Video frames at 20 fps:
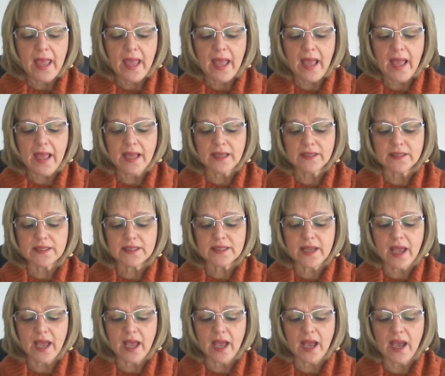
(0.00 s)
And
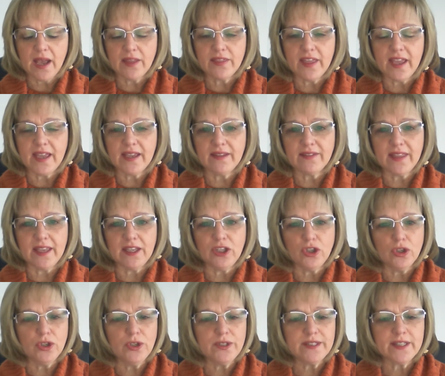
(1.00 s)
they, they
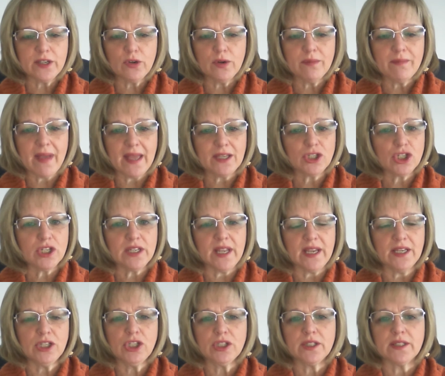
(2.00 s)
use their
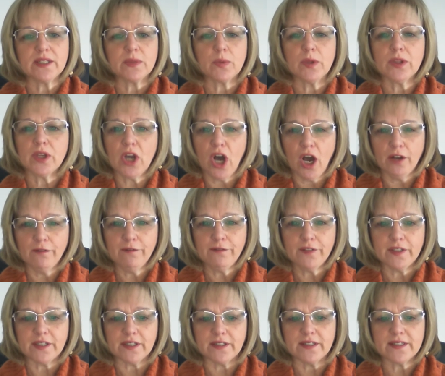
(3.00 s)
imaginations with
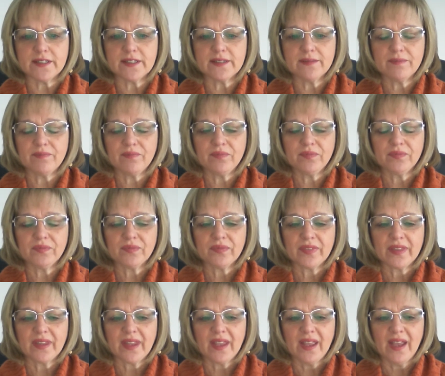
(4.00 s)
confidence.
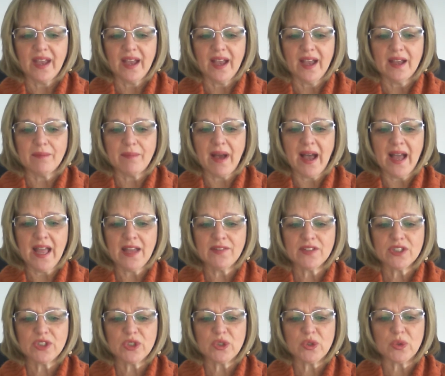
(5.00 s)
Um, I have
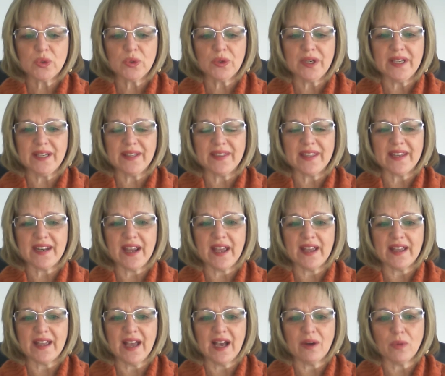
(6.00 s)
a story that
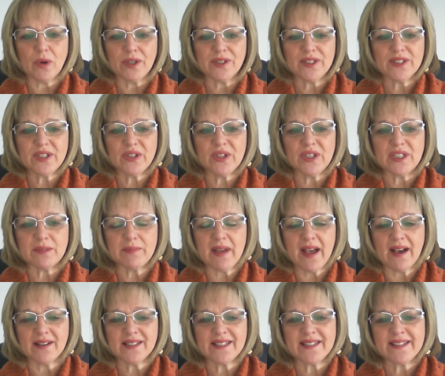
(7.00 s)
I, I, once heard
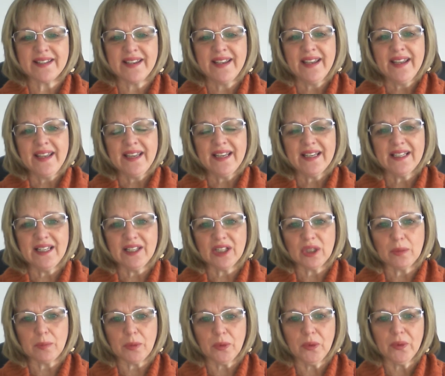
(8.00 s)
about a
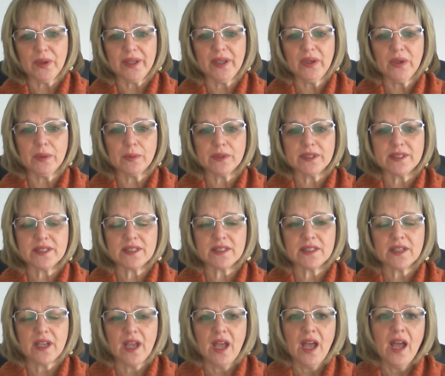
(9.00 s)
little boy who
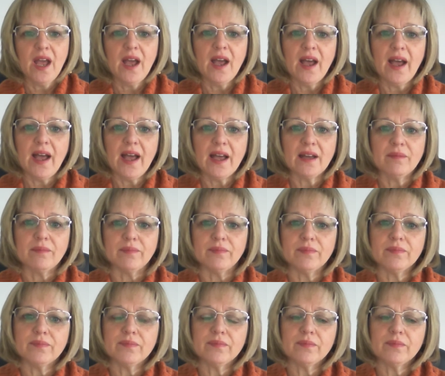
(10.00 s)
was um,